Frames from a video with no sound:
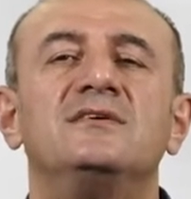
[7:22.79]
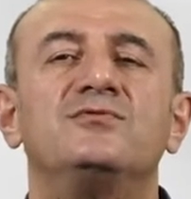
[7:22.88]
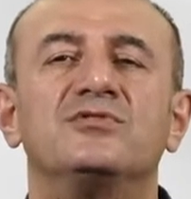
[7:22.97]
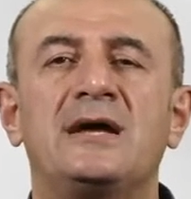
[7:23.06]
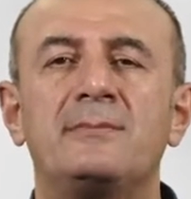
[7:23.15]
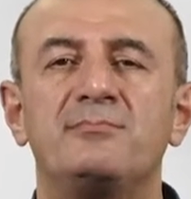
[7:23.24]

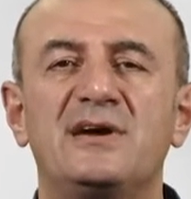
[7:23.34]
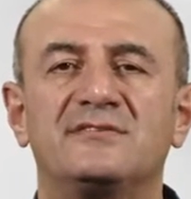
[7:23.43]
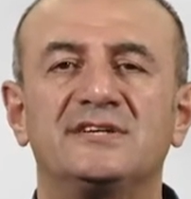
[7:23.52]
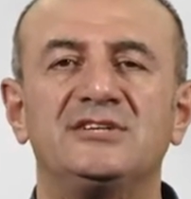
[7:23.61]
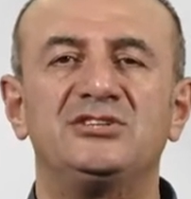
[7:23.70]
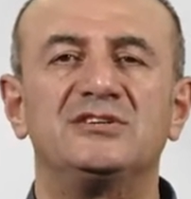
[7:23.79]
Food and
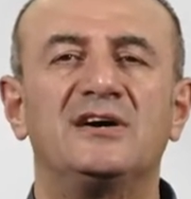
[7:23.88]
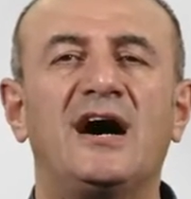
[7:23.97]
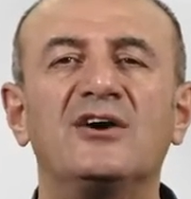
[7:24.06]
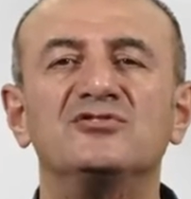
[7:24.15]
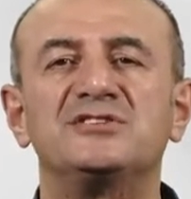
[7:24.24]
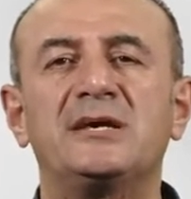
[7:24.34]
beverage,
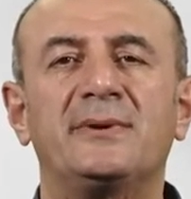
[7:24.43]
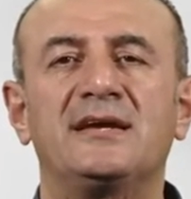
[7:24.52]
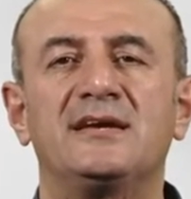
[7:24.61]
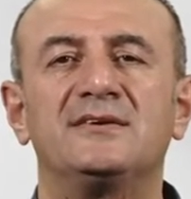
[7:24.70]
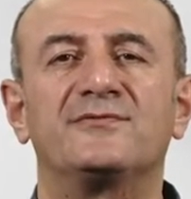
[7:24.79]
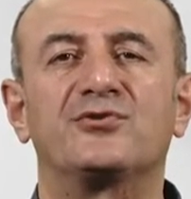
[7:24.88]

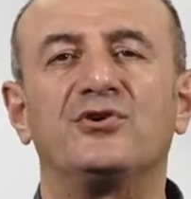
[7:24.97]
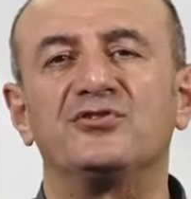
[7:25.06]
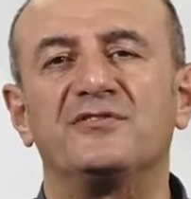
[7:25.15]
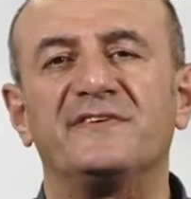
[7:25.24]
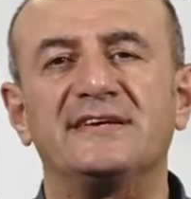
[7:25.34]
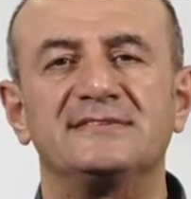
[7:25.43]
housekeeping,
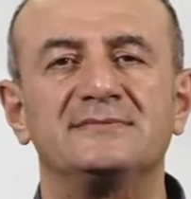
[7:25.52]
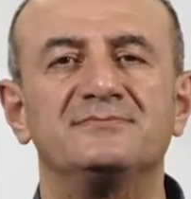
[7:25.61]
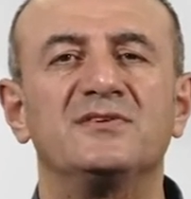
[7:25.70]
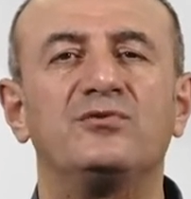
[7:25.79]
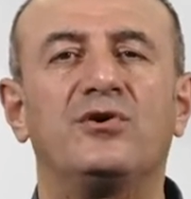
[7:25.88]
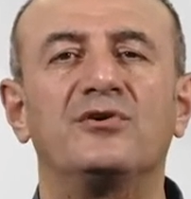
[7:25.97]
front office
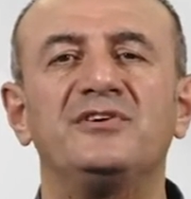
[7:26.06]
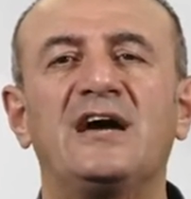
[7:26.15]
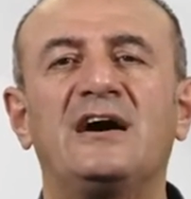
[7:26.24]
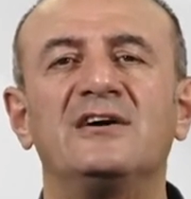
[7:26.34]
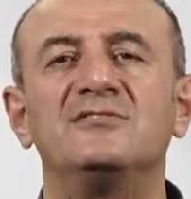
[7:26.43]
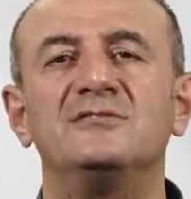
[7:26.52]
for
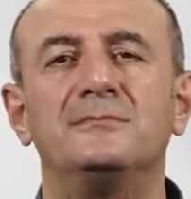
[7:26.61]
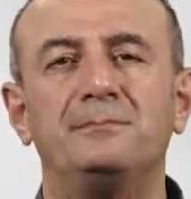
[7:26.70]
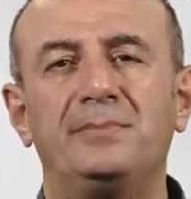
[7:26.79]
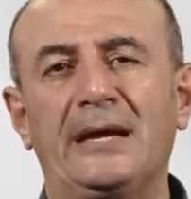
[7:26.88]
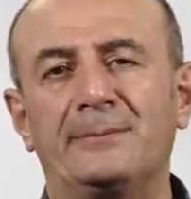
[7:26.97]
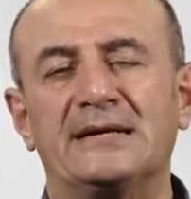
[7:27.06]
young
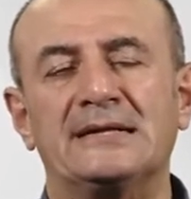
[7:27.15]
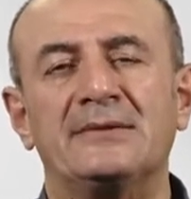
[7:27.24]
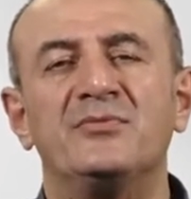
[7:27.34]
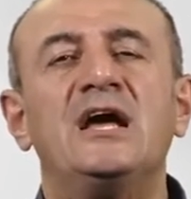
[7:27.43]
people.